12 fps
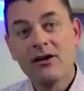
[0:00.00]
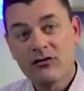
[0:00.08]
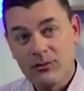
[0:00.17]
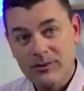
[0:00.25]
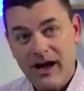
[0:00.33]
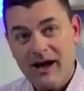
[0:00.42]

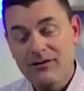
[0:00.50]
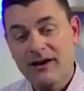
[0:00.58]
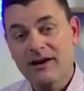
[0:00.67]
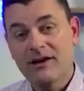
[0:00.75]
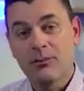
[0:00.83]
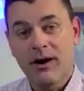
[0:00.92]
from diving
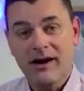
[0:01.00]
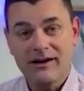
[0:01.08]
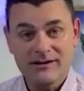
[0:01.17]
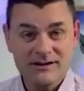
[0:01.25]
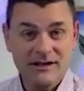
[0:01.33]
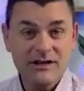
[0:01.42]
into
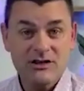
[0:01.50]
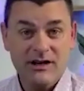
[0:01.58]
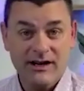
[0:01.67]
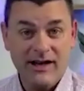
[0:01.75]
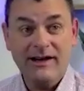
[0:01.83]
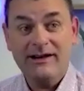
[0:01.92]
Brandon's
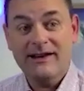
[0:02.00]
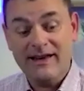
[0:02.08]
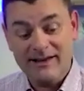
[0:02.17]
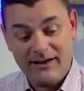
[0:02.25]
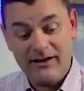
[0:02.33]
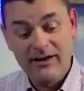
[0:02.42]
teaching and
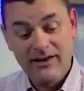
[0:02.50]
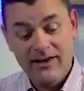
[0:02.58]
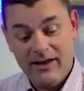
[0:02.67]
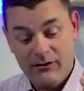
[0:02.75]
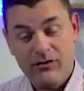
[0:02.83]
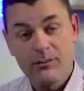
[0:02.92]
getting
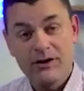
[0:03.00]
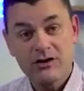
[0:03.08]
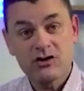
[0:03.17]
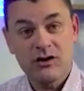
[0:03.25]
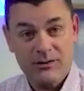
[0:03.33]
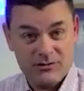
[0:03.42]
it from a
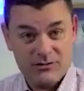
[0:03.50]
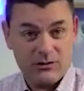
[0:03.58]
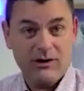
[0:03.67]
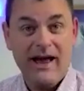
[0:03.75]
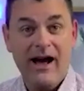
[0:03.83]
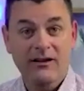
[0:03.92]
dream to
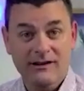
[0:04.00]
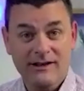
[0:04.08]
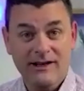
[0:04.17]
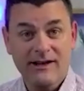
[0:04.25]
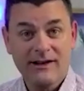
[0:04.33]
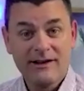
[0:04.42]
reality